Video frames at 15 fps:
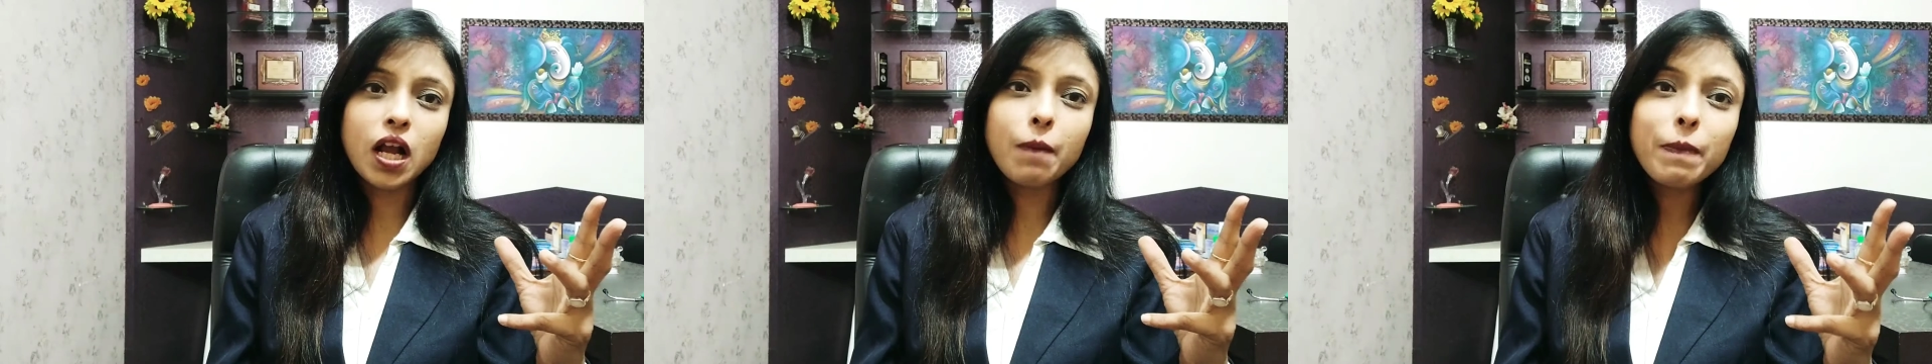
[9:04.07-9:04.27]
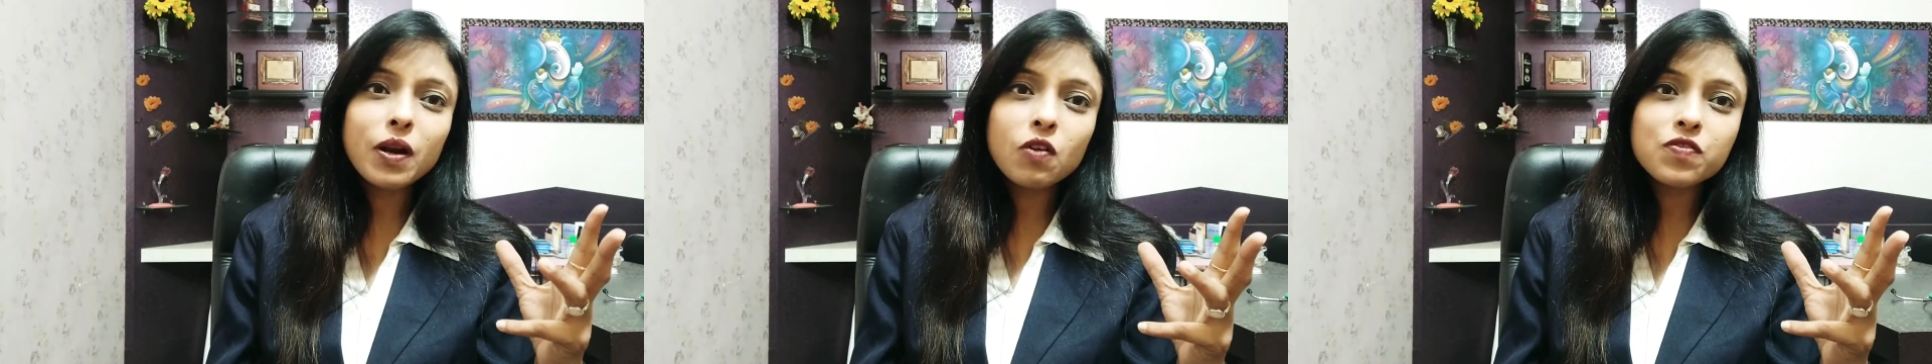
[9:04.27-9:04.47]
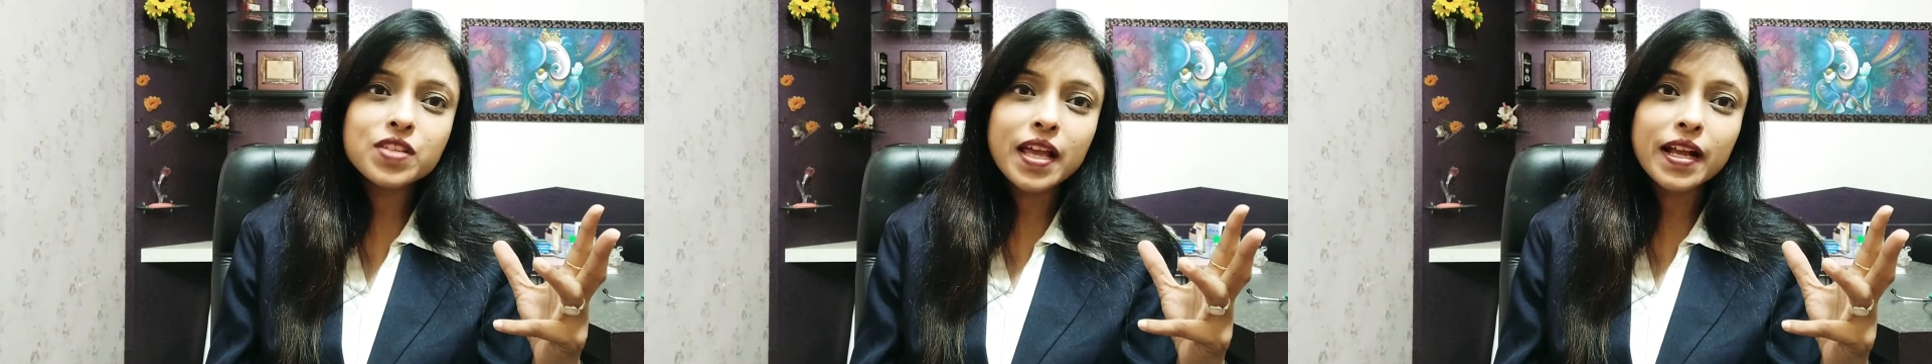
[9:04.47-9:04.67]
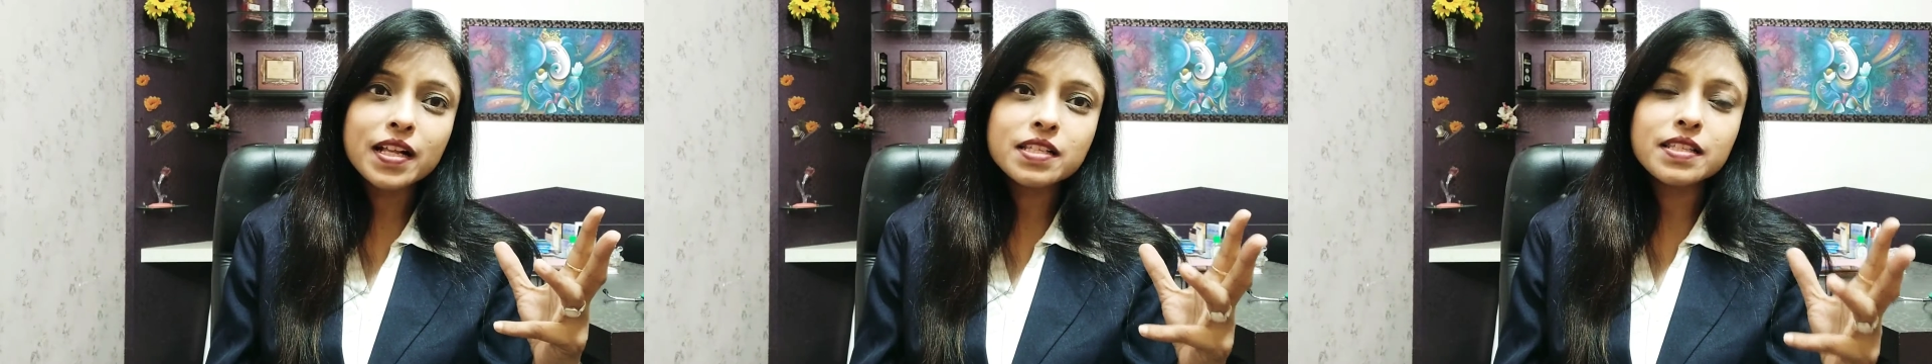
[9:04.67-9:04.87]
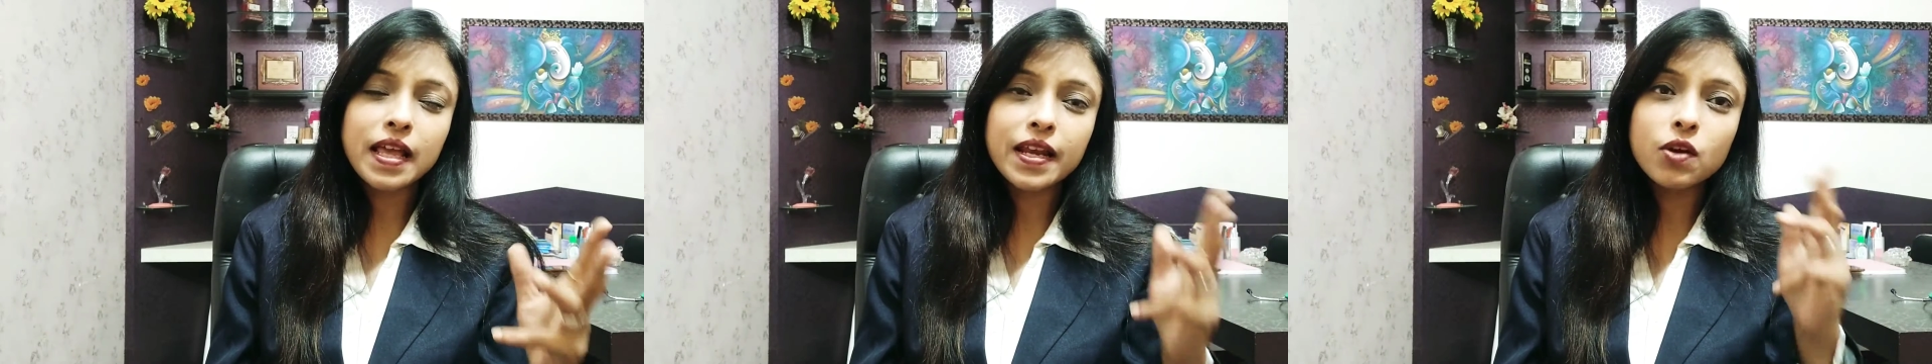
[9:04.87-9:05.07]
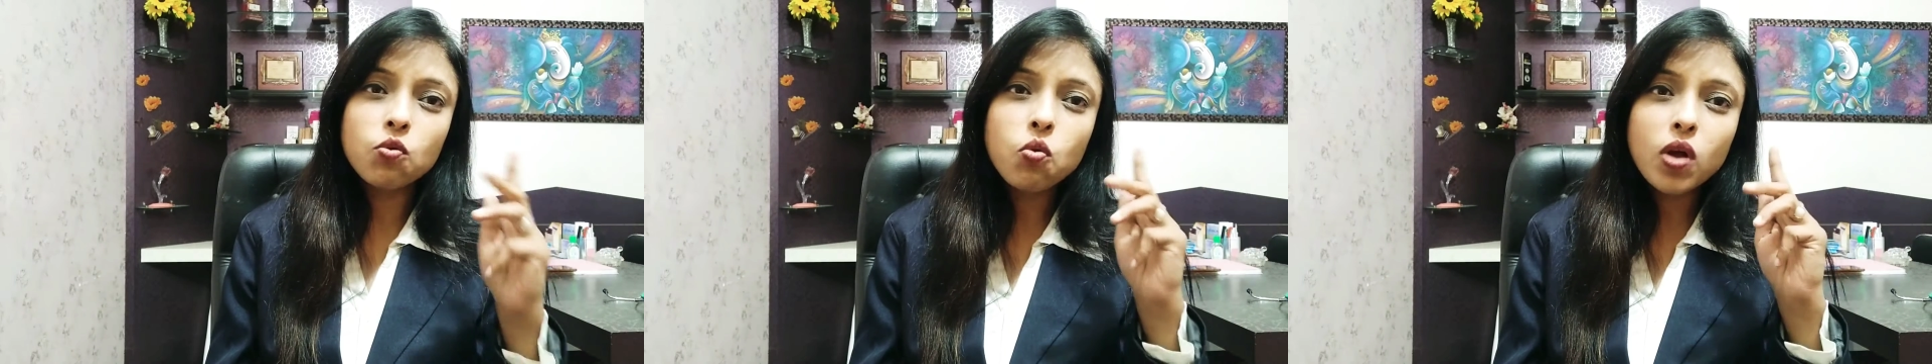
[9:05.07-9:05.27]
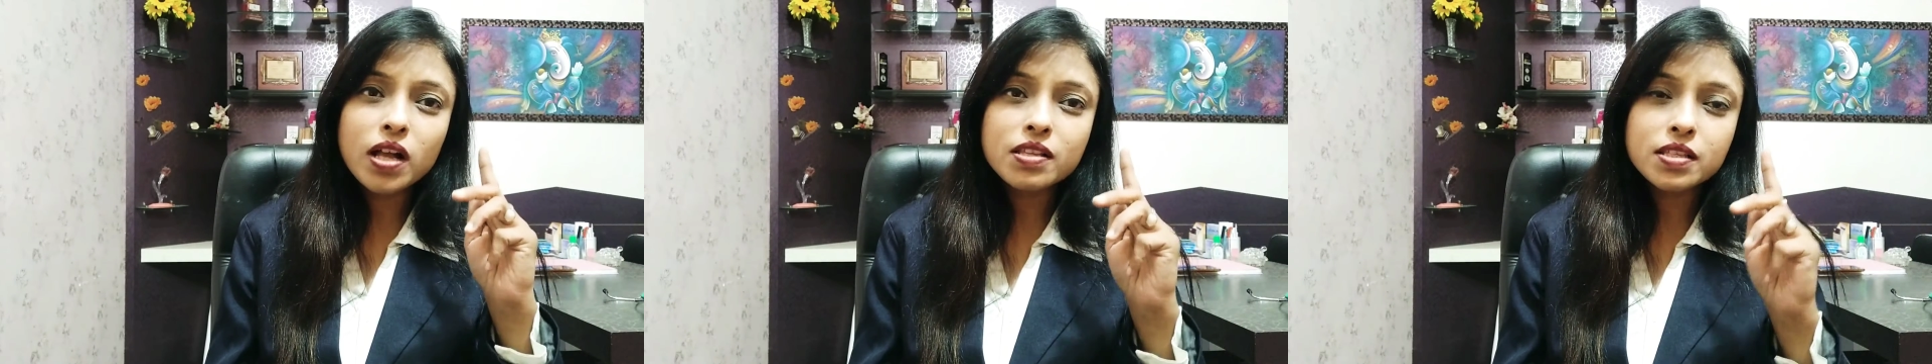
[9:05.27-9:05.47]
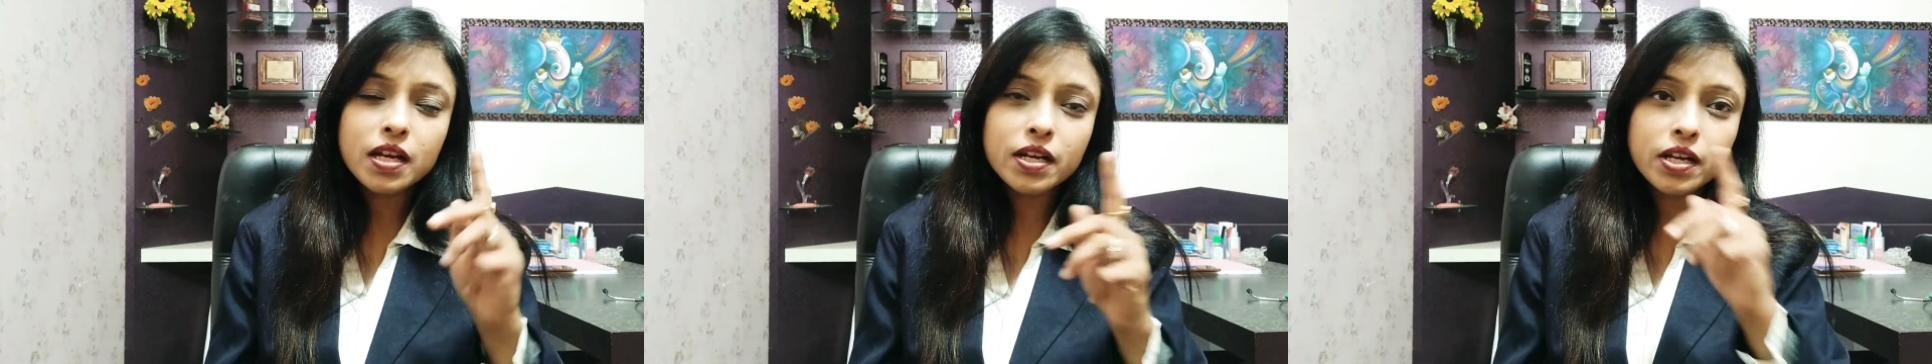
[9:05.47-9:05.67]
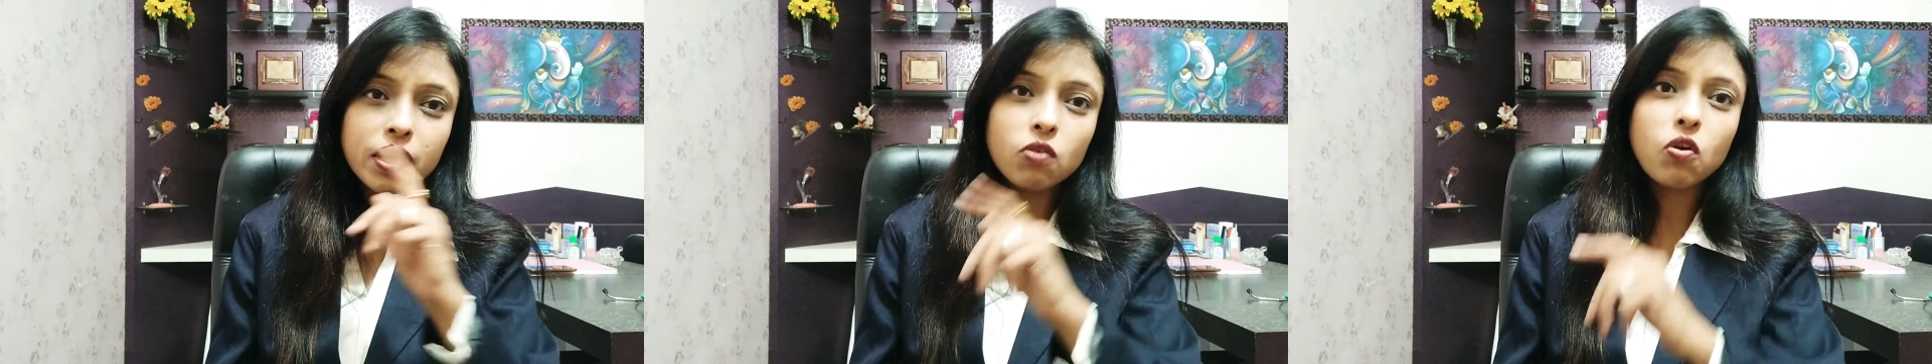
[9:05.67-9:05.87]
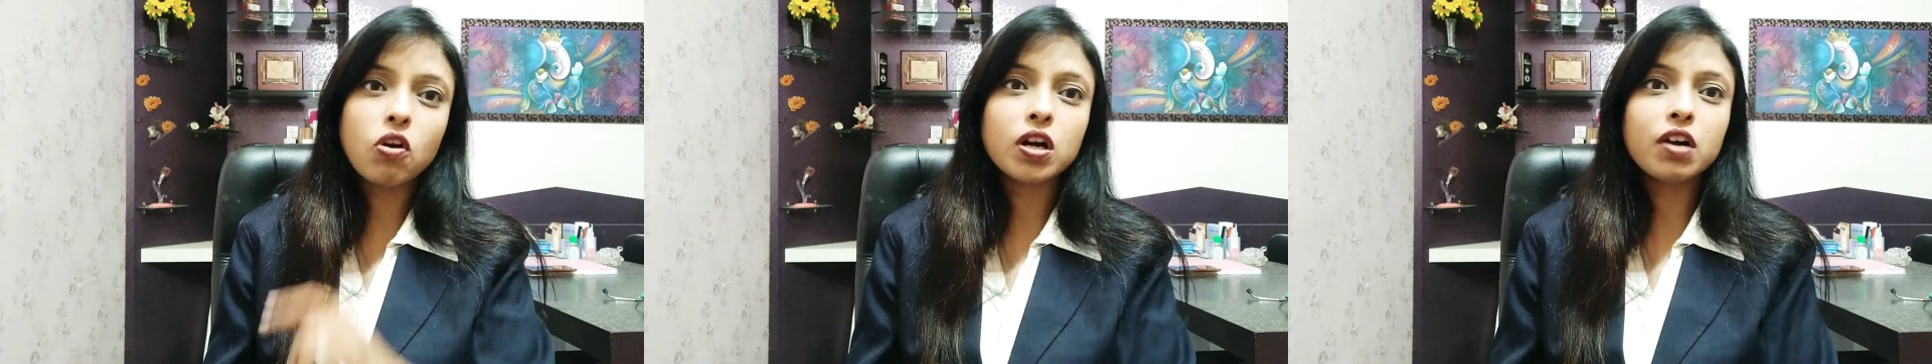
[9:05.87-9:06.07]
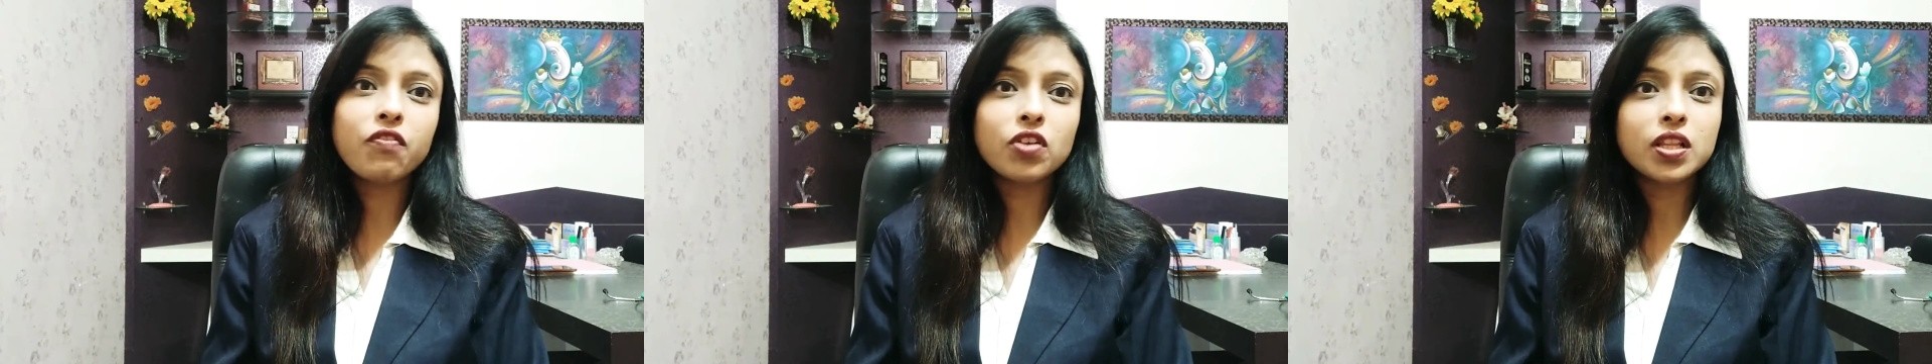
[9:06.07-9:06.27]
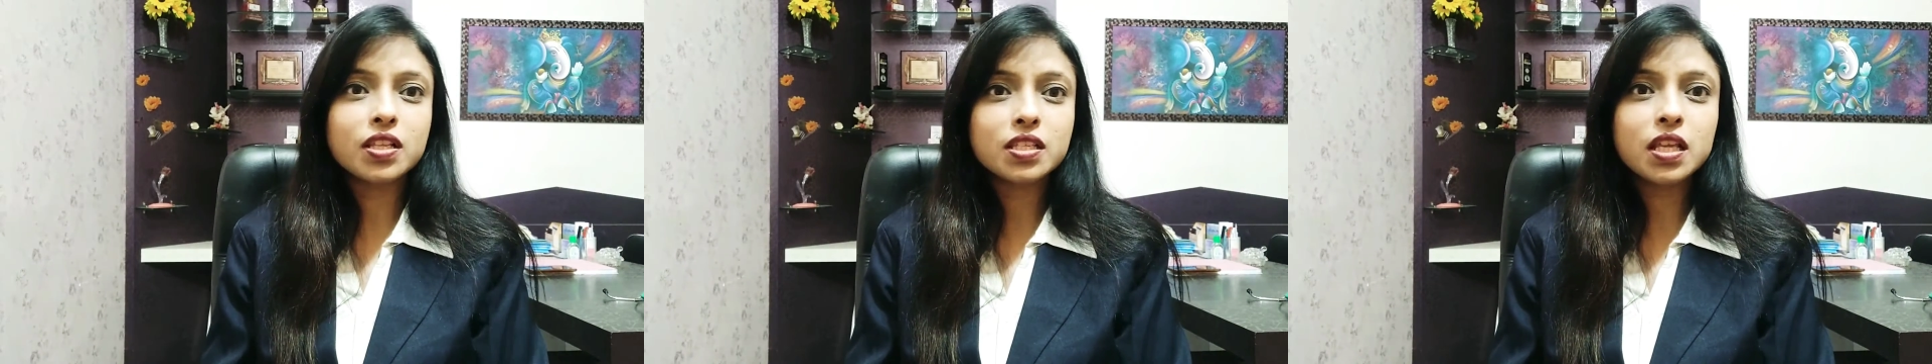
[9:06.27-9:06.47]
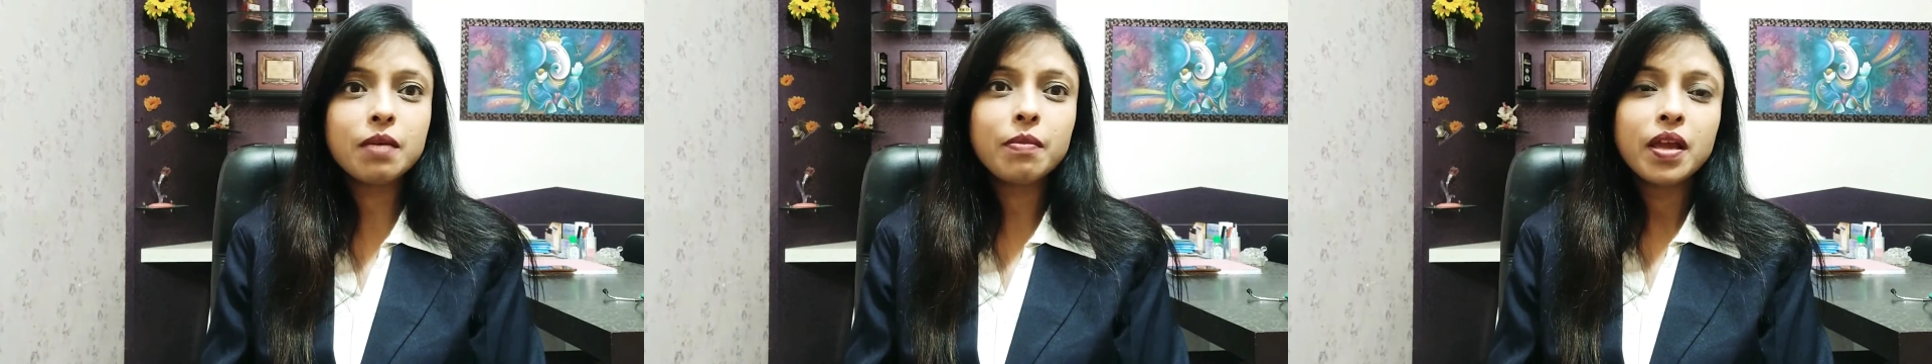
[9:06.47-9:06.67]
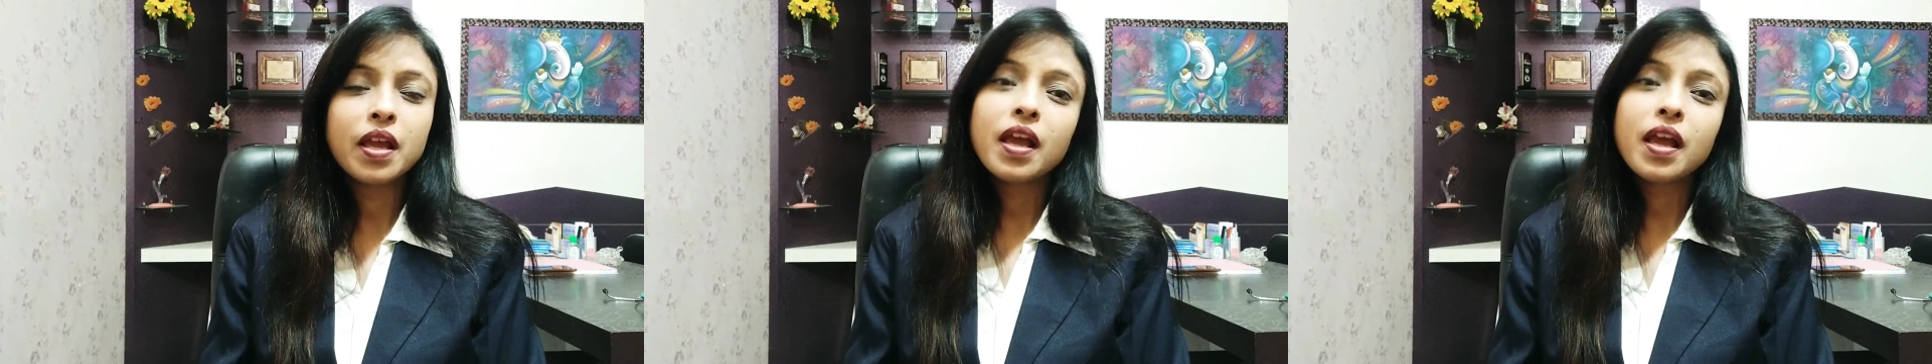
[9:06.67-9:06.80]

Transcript: a couple of cycles, then do consult your doctor for the same,